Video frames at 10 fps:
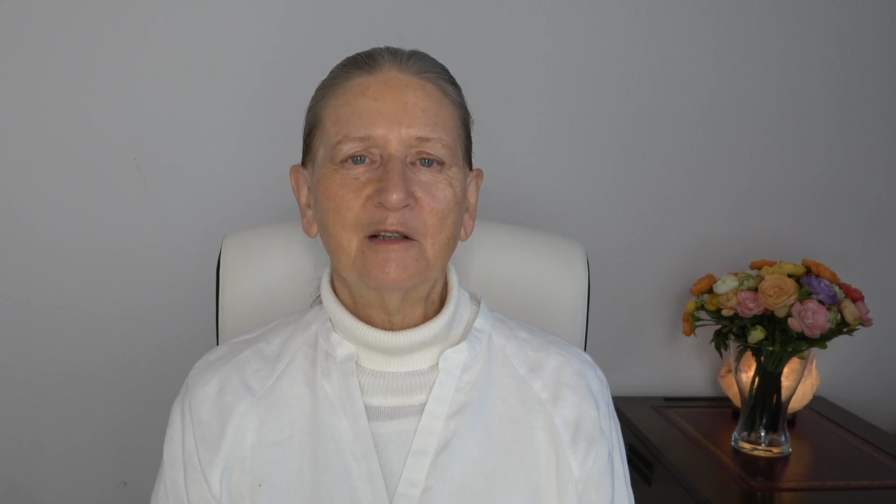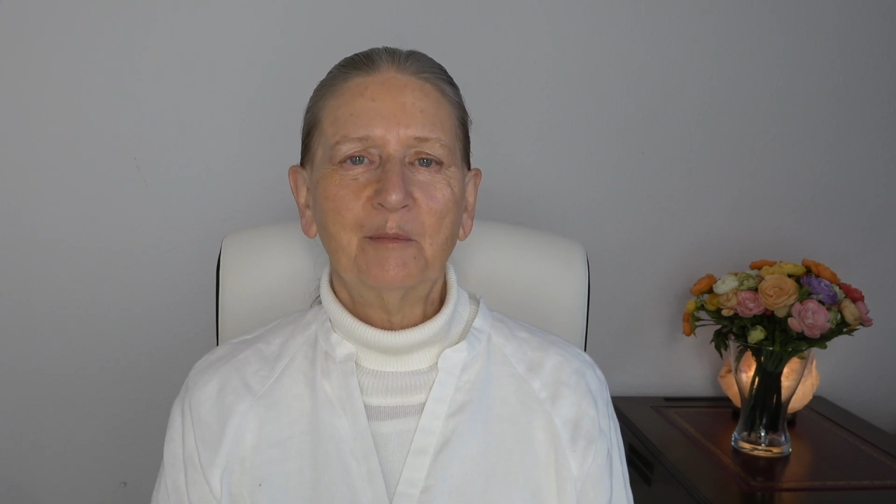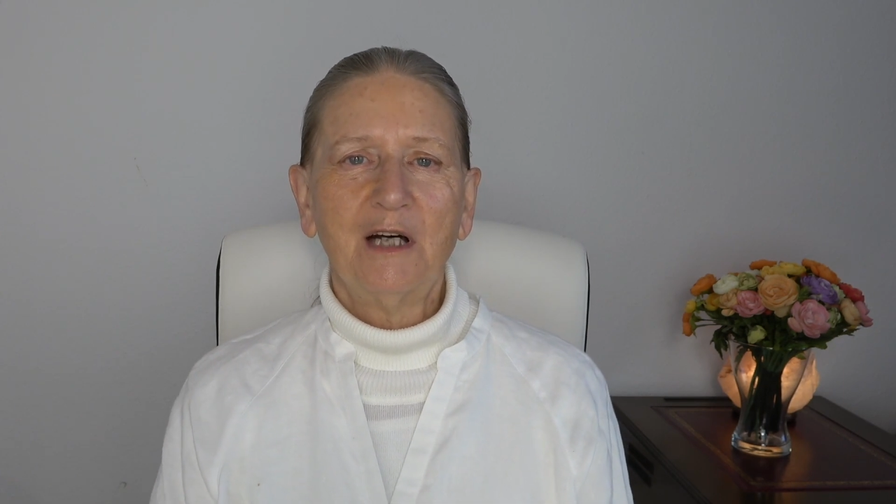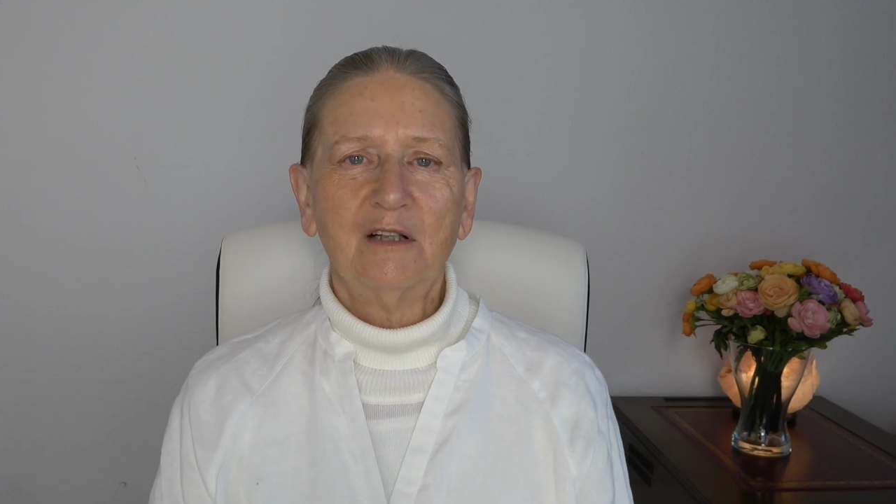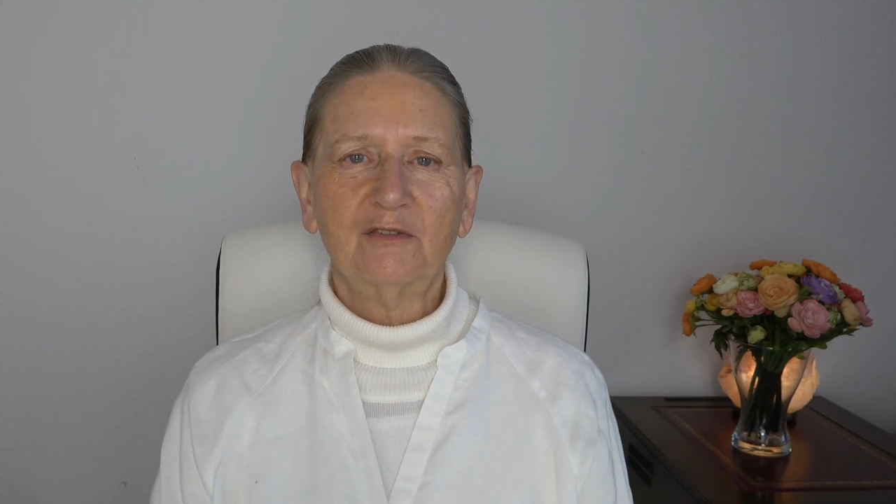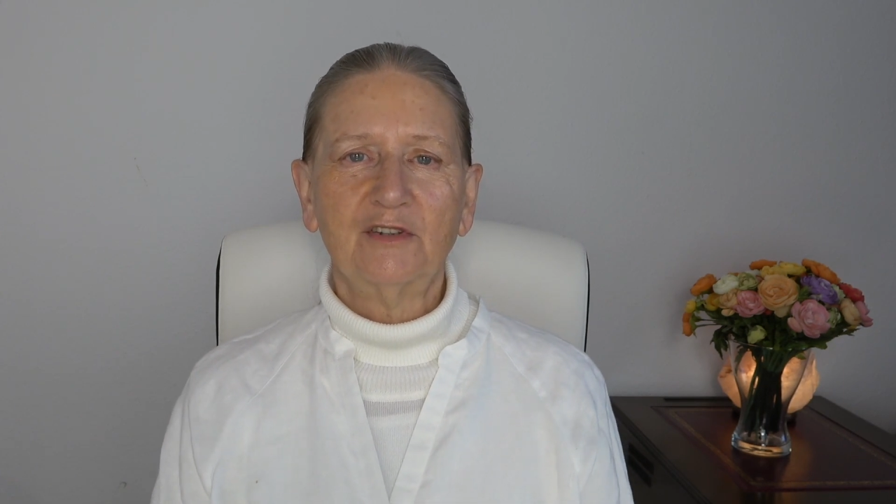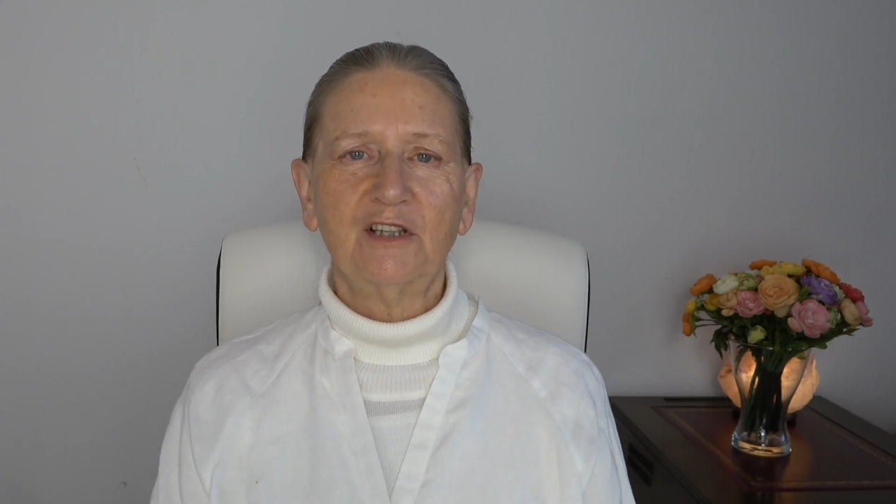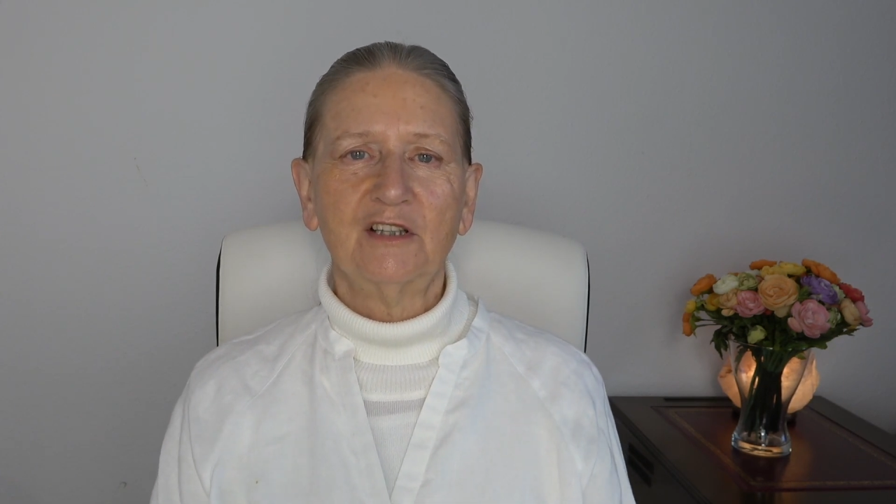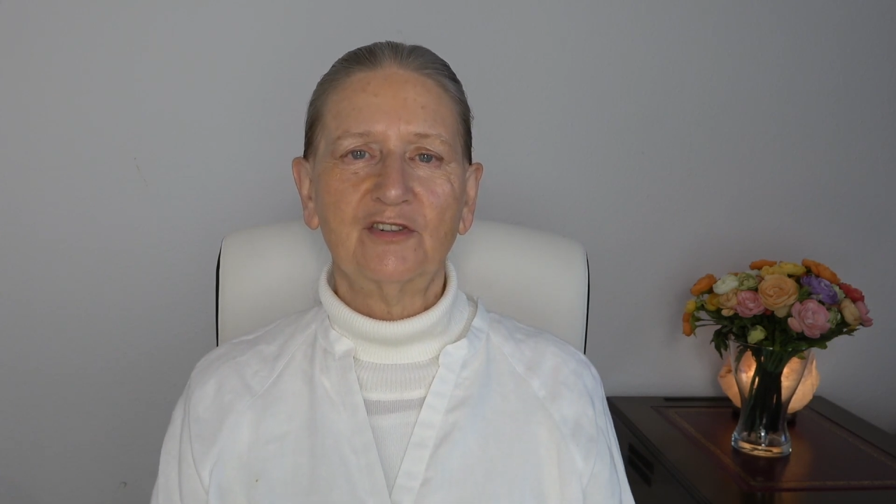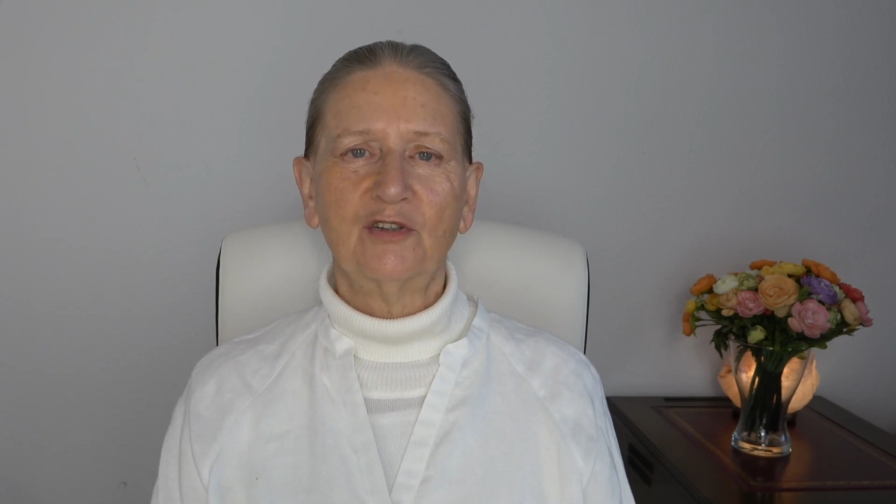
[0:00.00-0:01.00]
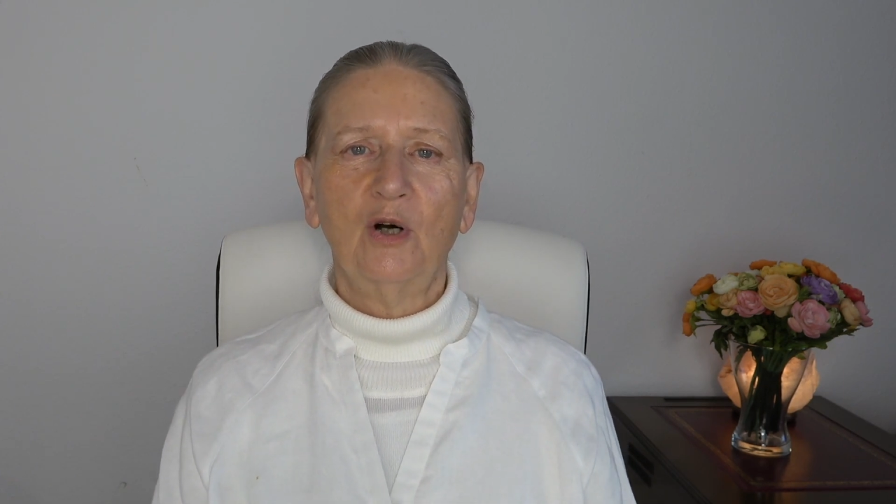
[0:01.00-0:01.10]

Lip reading: about this